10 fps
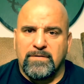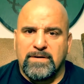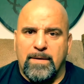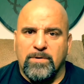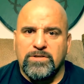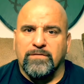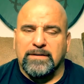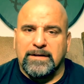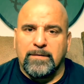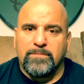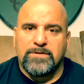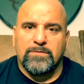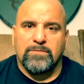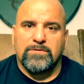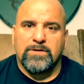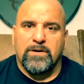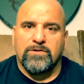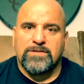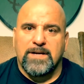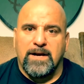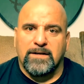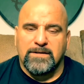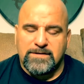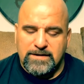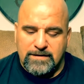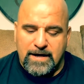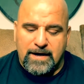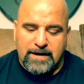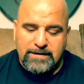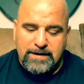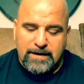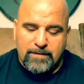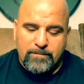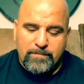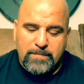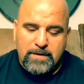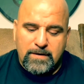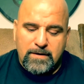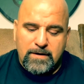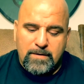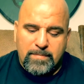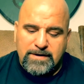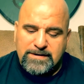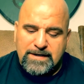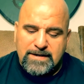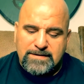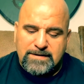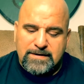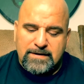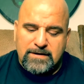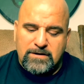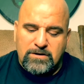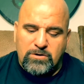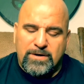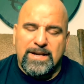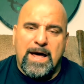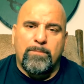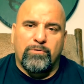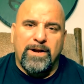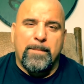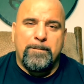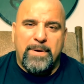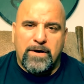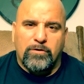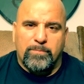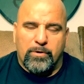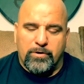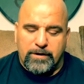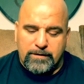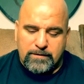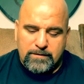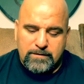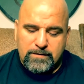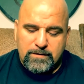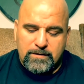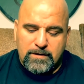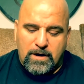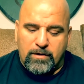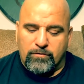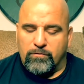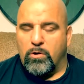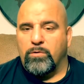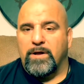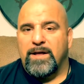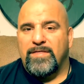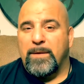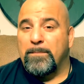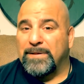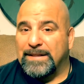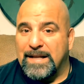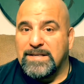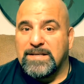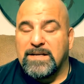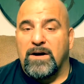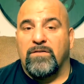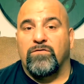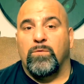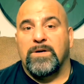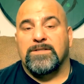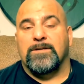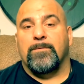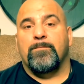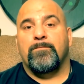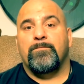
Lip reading: not much of a leap to understand and concede that idea. But he says, you cannot bring a better burden on the road than plenty of wisdom.